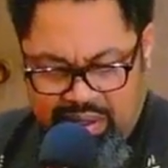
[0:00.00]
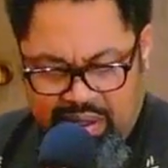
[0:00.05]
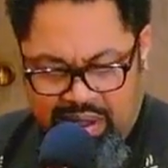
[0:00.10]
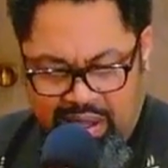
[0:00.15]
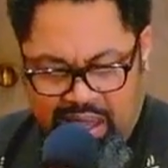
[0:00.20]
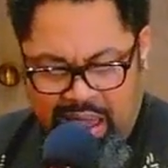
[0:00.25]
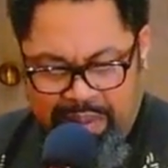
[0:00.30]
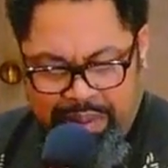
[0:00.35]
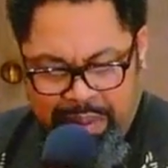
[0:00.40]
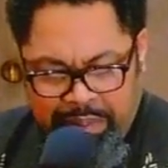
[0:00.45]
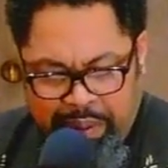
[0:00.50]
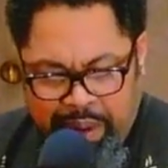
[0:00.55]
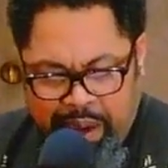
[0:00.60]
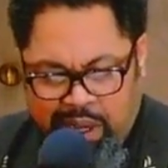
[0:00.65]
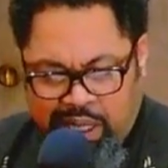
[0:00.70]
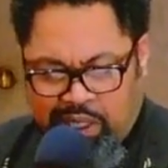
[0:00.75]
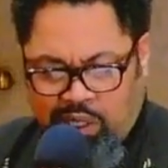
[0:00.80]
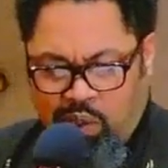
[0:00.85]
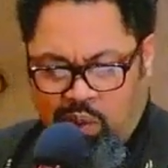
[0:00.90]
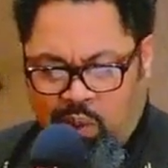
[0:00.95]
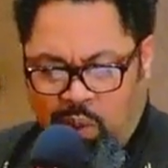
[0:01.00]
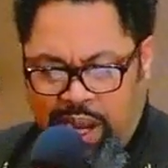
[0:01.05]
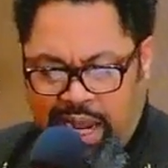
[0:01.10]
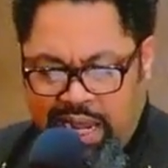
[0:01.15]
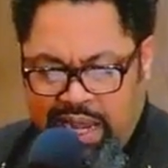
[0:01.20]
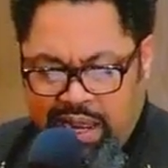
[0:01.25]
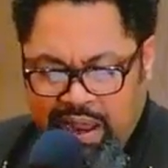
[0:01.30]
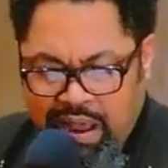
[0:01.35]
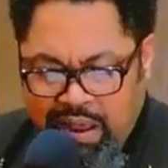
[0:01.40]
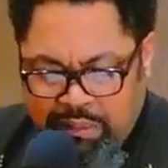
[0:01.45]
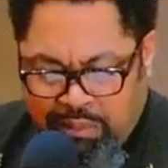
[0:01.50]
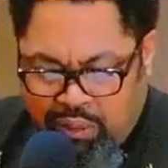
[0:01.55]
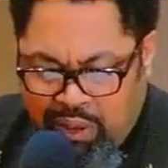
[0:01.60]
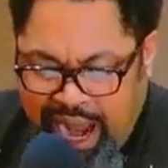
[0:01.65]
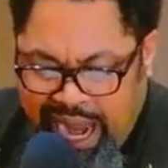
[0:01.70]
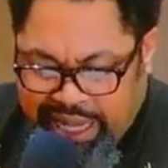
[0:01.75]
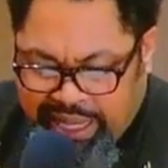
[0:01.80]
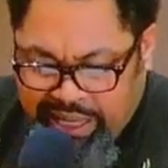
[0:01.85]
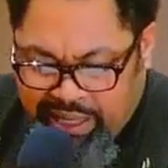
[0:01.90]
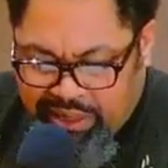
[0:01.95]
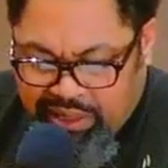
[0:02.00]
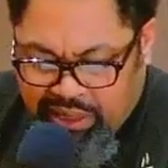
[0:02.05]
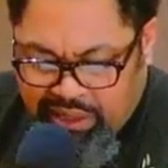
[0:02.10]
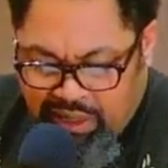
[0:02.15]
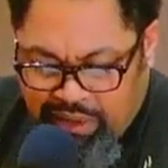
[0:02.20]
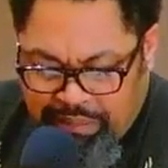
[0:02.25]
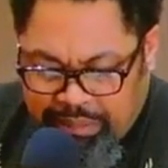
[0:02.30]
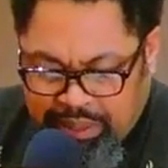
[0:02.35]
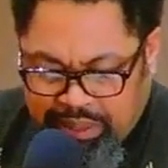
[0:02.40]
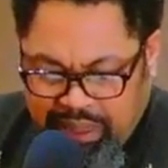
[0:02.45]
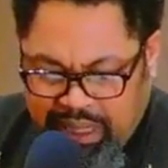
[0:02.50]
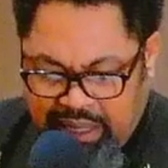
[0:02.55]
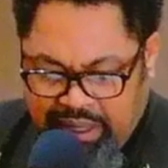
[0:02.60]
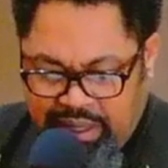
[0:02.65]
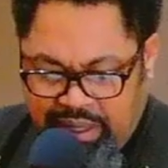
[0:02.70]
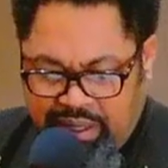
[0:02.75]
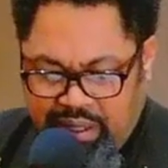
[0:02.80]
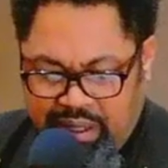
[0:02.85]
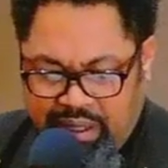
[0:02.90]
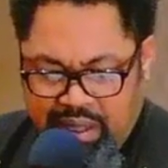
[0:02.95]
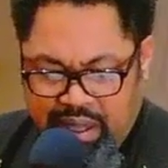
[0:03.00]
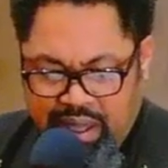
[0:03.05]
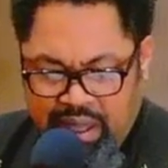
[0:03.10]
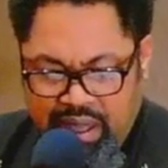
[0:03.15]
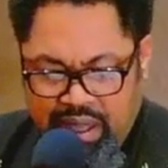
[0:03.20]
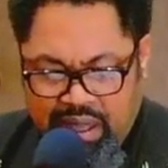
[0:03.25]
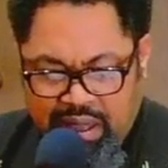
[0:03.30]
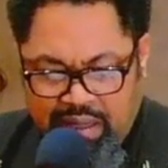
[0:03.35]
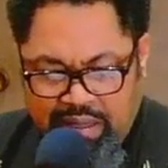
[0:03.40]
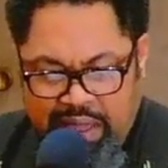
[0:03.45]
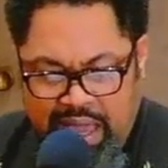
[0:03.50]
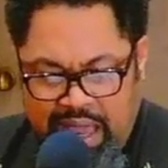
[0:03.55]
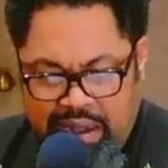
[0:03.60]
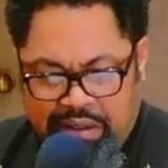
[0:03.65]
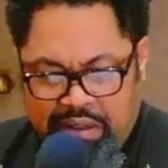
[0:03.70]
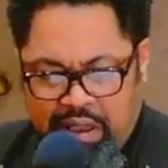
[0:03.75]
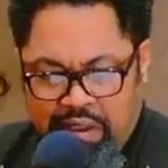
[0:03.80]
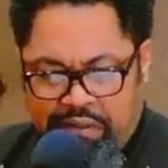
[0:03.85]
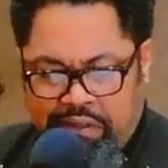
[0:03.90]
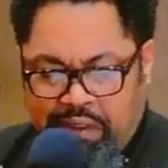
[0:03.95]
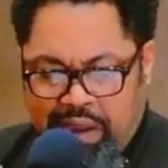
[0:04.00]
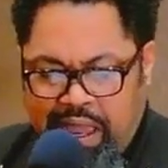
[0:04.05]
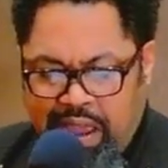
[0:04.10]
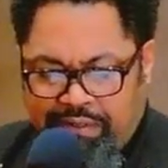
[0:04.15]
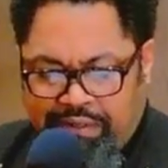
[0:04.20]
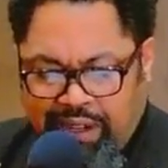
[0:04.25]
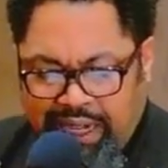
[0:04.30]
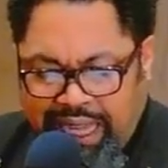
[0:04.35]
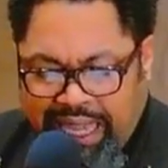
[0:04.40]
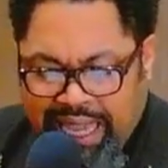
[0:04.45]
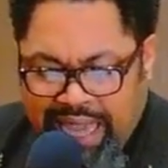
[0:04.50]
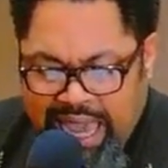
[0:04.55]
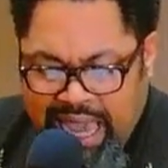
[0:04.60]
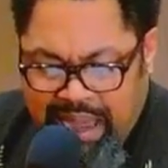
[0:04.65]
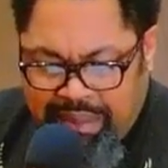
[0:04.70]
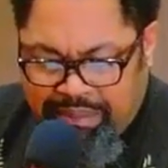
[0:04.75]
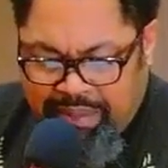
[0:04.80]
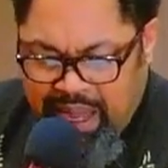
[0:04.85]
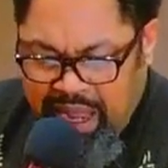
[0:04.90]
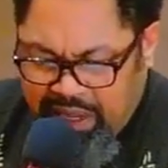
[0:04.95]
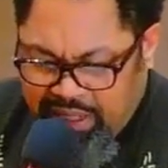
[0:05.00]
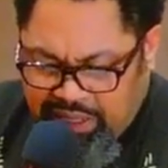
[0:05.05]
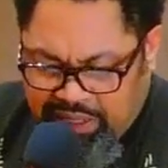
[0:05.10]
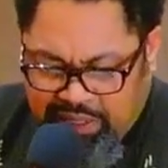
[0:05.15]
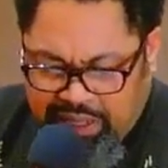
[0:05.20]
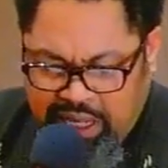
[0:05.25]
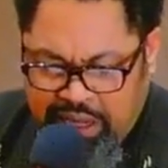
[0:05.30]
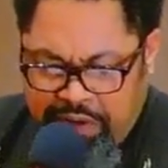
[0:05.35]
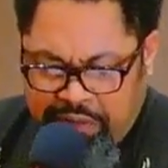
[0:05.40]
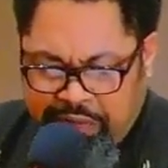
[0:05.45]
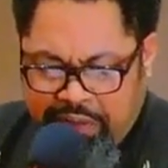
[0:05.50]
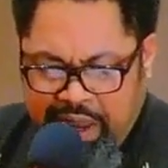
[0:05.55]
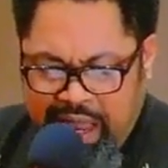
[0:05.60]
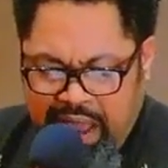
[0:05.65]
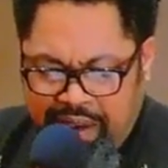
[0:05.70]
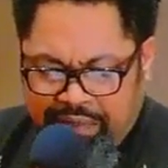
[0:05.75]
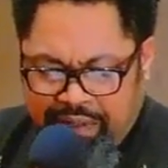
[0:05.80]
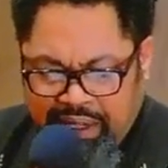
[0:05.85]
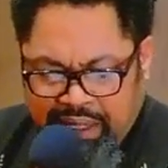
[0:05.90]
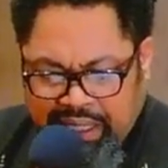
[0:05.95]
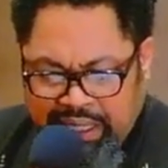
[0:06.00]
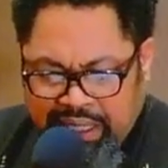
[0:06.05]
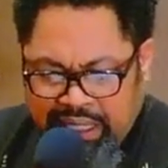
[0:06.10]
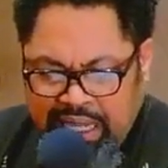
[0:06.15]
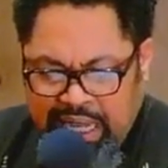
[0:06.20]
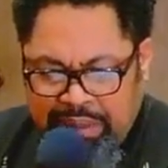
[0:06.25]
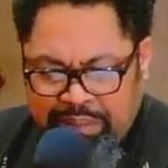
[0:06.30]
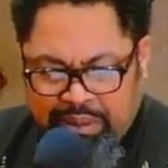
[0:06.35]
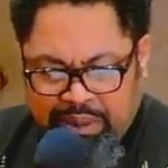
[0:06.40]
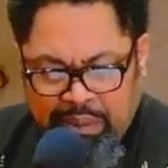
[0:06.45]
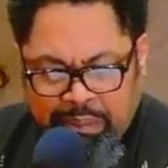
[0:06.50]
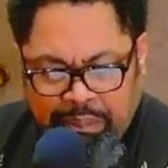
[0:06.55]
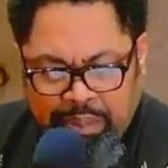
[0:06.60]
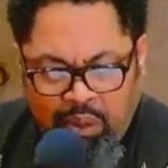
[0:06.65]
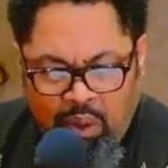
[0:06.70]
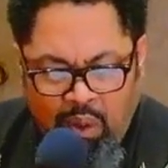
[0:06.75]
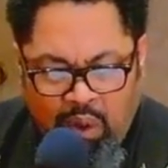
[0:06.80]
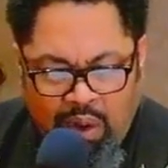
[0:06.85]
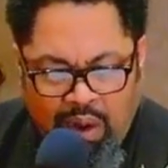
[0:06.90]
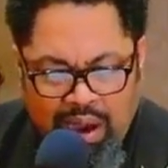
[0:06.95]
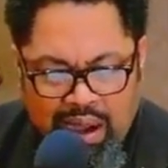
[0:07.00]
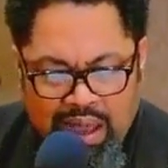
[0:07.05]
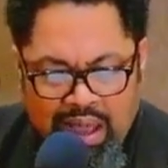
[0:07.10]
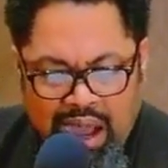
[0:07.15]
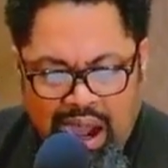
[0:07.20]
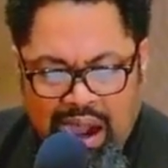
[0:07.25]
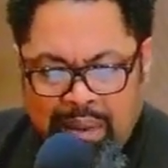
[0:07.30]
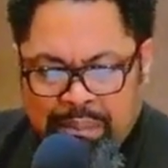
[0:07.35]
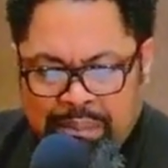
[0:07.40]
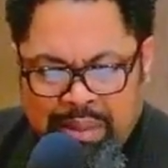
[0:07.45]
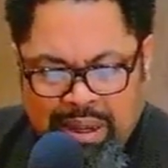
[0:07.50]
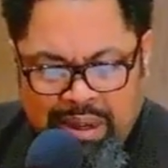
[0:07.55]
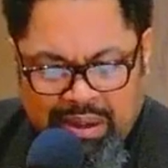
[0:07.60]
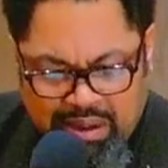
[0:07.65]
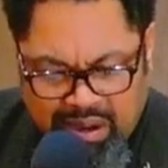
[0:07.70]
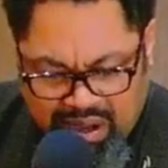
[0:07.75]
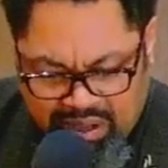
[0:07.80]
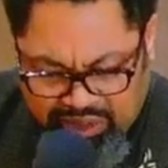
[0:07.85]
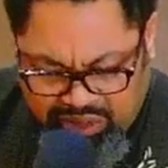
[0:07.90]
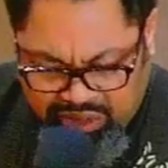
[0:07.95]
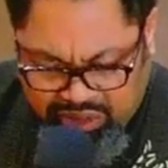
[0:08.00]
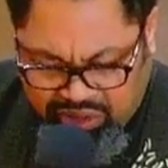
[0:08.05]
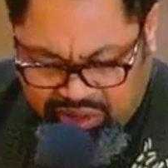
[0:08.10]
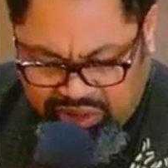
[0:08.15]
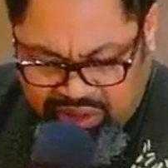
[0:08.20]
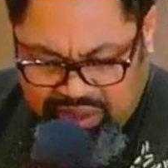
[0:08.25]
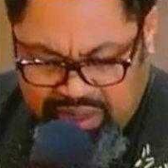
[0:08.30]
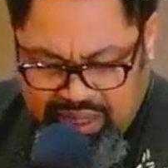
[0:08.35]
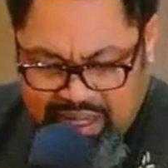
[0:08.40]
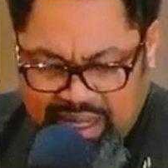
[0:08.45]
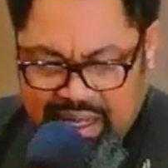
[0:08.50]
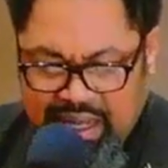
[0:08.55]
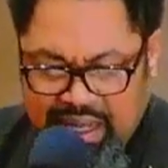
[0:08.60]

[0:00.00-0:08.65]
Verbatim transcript: and perpetuated practices of plunder that forever kept and still forever keep the poor among us.